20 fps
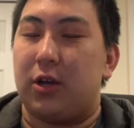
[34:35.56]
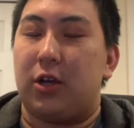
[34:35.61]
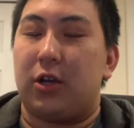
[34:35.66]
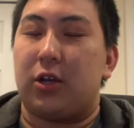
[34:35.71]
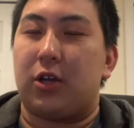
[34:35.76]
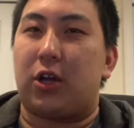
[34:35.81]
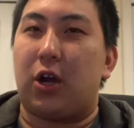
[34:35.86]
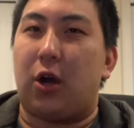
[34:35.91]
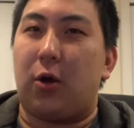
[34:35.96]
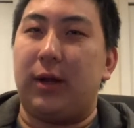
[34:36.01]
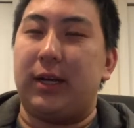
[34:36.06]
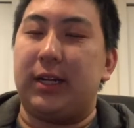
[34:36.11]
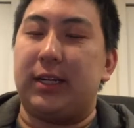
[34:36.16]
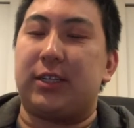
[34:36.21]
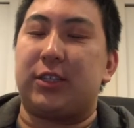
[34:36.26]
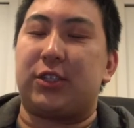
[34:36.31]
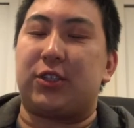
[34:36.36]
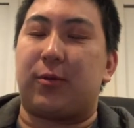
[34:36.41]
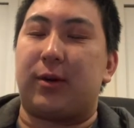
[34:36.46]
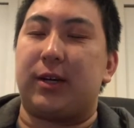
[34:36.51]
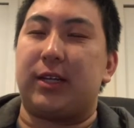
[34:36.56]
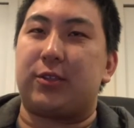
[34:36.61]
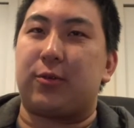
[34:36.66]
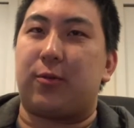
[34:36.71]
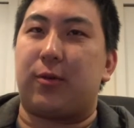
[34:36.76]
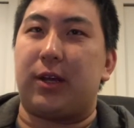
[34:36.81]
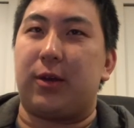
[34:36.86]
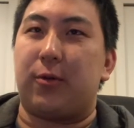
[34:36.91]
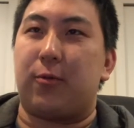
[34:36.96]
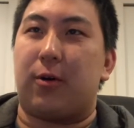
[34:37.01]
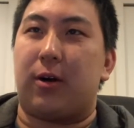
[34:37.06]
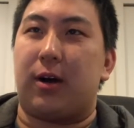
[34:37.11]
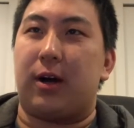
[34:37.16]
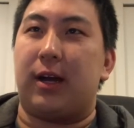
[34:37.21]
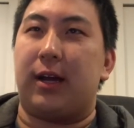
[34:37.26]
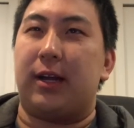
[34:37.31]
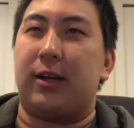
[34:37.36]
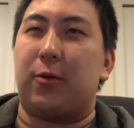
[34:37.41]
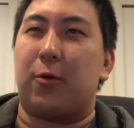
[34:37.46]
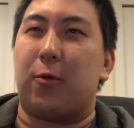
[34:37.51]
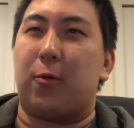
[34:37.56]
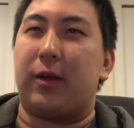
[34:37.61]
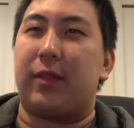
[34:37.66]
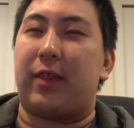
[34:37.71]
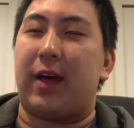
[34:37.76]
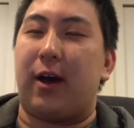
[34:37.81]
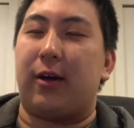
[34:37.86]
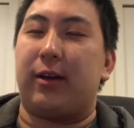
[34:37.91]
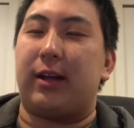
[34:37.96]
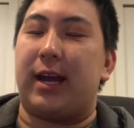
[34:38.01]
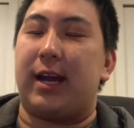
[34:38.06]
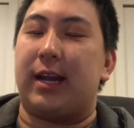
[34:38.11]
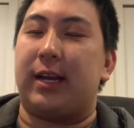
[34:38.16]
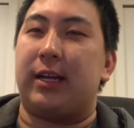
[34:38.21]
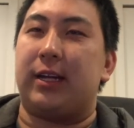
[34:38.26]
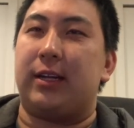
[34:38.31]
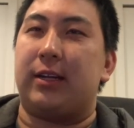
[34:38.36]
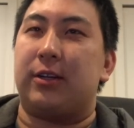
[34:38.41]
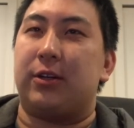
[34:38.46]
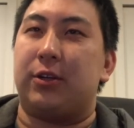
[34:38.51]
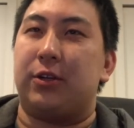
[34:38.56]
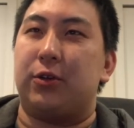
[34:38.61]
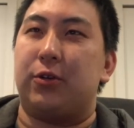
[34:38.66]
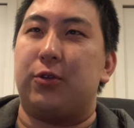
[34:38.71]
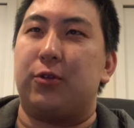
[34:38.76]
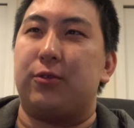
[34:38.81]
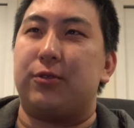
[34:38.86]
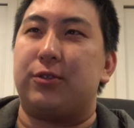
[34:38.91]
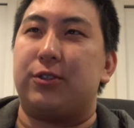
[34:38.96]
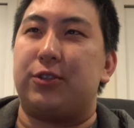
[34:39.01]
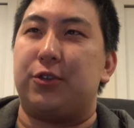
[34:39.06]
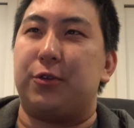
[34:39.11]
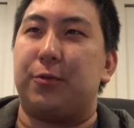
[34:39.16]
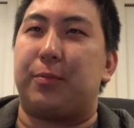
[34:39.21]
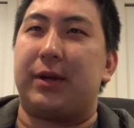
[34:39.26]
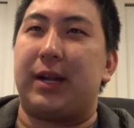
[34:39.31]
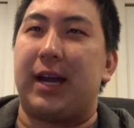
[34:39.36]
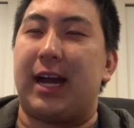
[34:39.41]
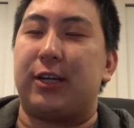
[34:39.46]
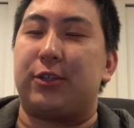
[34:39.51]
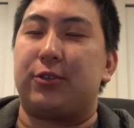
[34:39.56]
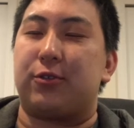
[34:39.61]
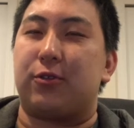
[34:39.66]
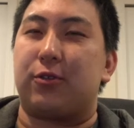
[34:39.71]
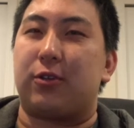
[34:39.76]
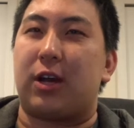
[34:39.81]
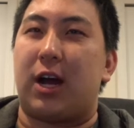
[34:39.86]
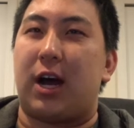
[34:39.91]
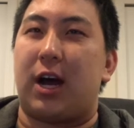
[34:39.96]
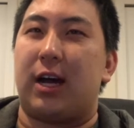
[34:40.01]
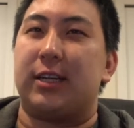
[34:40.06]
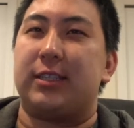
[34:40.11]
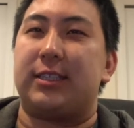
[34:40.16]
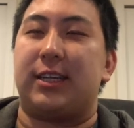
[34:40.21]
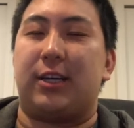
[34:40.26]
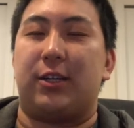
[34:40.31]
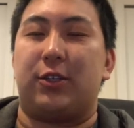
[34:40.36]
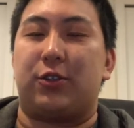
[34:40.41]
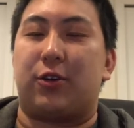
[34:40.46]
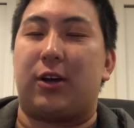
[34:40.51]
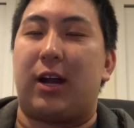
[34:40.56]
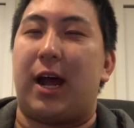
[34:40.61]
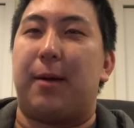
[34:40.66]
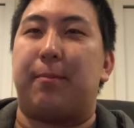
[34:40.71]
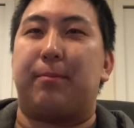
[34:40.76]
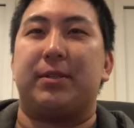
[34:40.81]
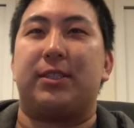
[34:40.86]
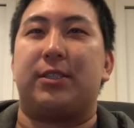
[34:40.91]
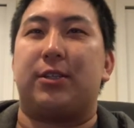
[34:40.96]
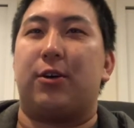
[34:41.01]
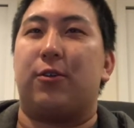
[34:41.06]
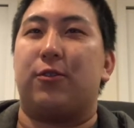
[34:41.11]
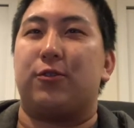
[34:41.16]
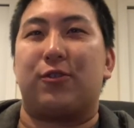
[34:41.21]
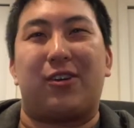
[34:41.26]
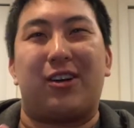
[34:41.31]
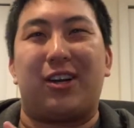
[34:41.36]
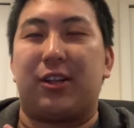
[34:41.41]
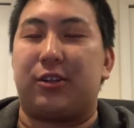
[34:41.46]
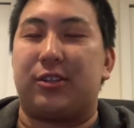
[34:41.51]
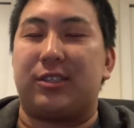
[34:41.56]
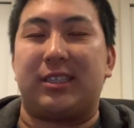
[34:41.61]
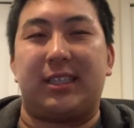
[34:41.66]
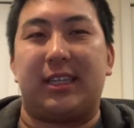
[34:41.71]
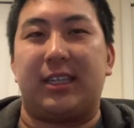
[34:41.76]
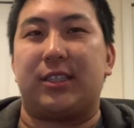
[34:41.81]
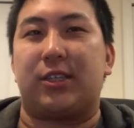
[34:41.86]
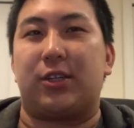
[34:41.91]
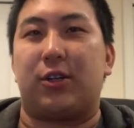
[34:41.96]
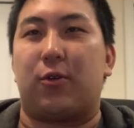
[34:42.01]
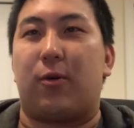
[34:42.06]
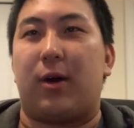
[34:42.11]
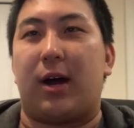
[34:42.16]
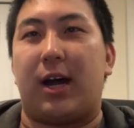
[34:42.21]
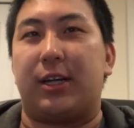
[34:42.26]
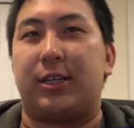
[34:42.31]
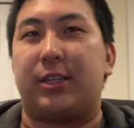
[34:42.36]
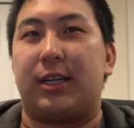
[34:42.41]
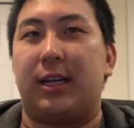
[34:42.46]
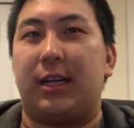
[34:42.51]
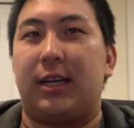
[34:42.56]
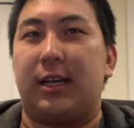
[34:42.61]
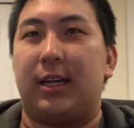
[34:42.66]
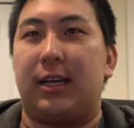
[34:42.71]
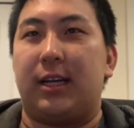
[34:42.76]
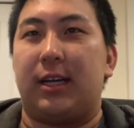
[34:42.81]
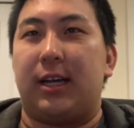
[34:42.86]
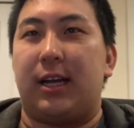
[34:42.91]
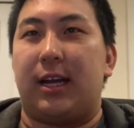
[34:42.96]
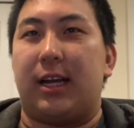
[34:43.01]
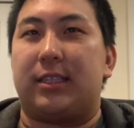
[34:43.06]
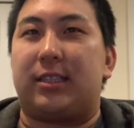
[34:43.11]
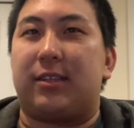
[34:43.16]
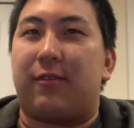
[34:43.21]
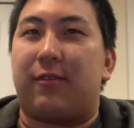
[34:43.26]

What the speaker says: Going into 2021 without any new Supernatural content or episodes or another season to watch, it